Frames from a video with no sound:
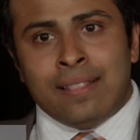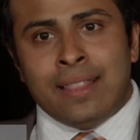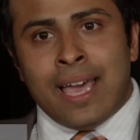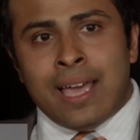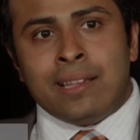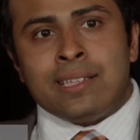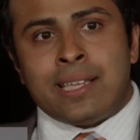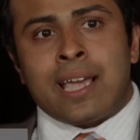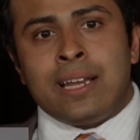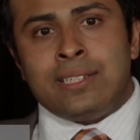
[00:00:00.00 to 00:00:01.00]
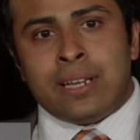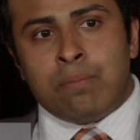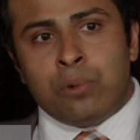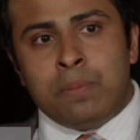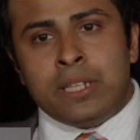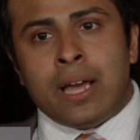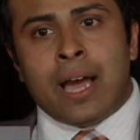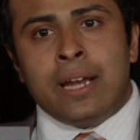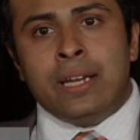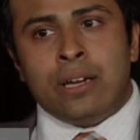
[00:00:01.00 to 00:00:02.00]
Then the second step would be
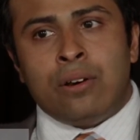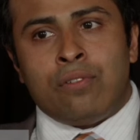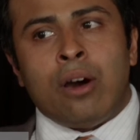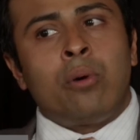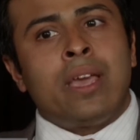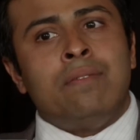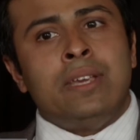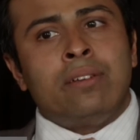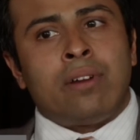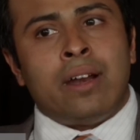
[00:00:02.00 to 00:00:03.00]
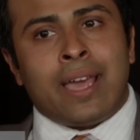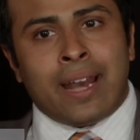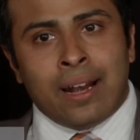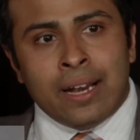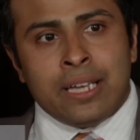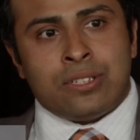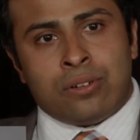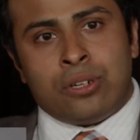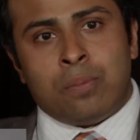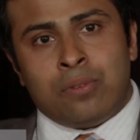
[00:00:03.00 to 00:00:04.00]
the idea of how can we run analytics
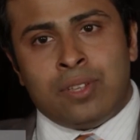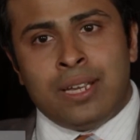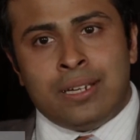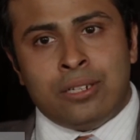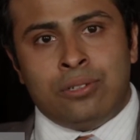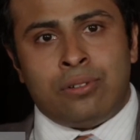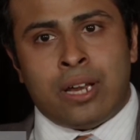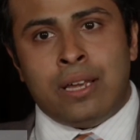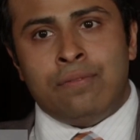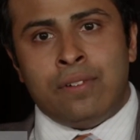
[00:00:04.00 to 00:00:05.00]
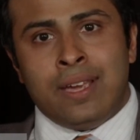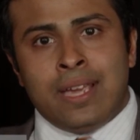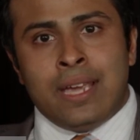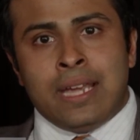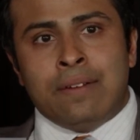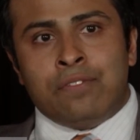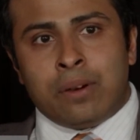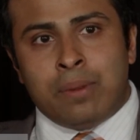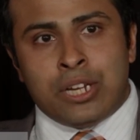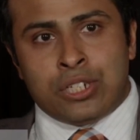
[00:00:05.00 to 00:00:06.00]
on top of the data to drive
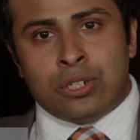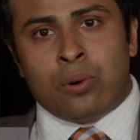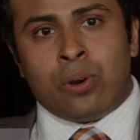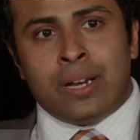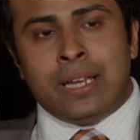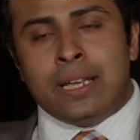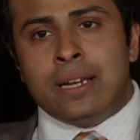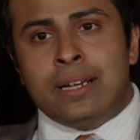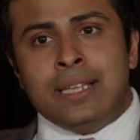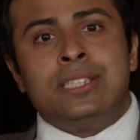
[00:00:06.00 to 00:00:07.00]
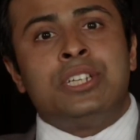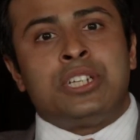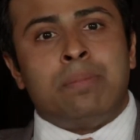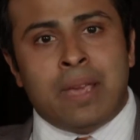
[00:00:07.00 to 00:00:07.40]
information or decision